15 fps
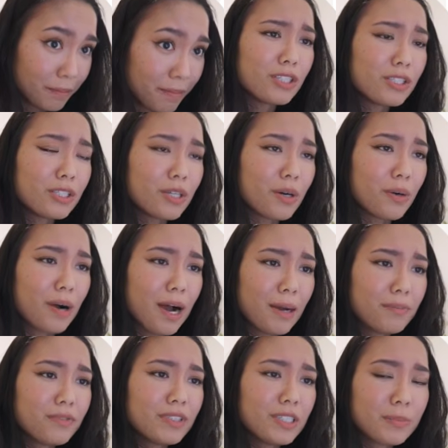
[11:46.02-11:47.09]
So
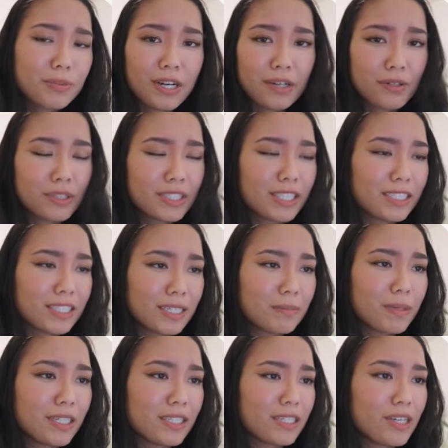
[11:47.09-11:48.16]
I'm really prioritizing
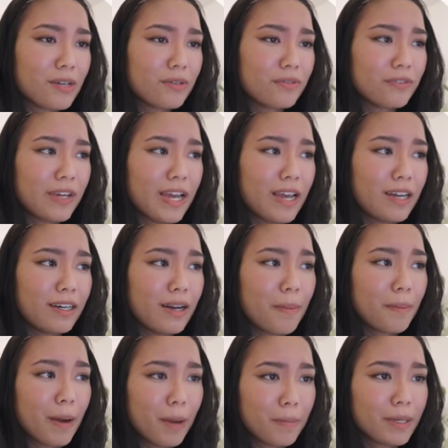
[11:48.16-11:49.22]
myself and
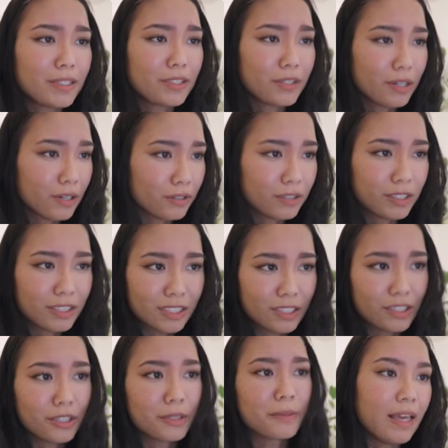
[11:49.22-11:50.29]
my mental health this
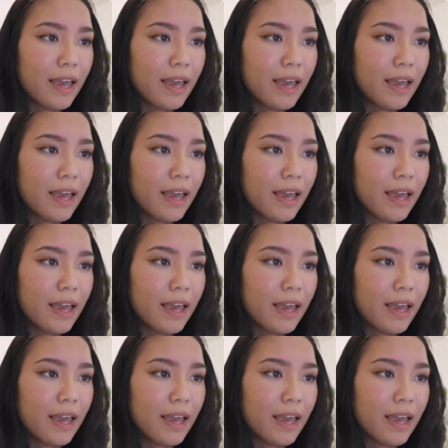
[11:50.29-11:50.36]
year.